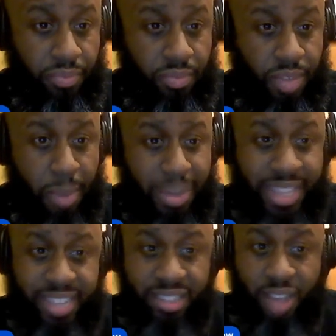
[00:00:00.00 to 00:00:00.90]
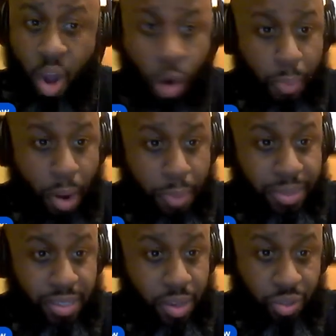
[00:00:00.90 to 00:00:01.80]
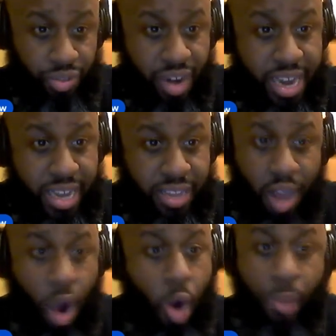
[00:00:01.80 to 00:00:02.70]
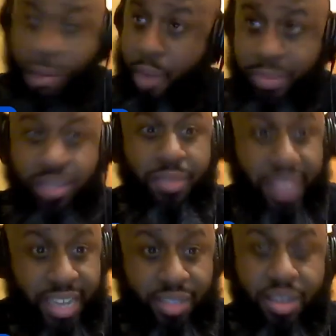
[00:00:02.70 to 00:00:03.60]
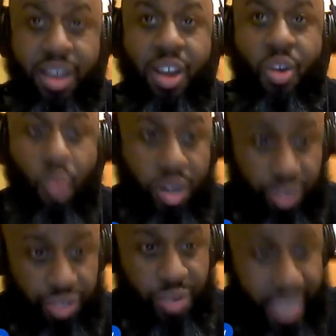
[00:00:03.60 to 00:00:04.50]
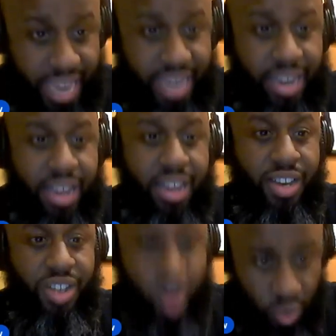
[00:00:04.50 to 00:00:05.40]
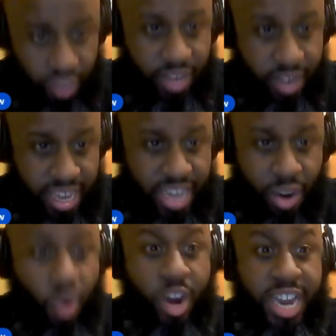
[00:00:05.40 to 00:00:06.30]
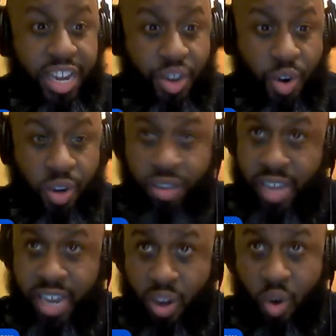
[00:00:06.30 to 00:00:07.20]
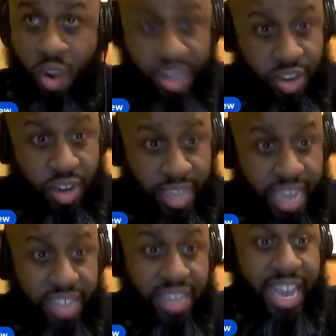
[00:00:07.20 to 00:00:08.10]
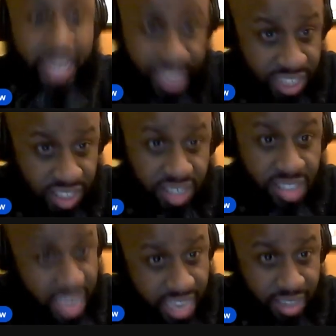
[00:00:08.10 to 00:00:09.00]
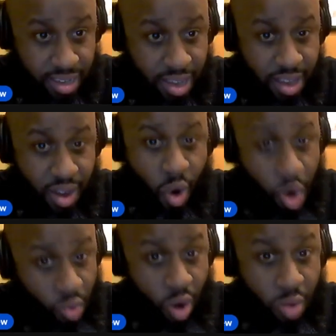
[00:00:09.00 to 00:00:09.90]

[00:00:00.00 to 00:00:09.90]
But this is the whole purpose, though, Dre. The whole purpose of this was to get nuclear heat, or in your case, hellacious heat on Roman.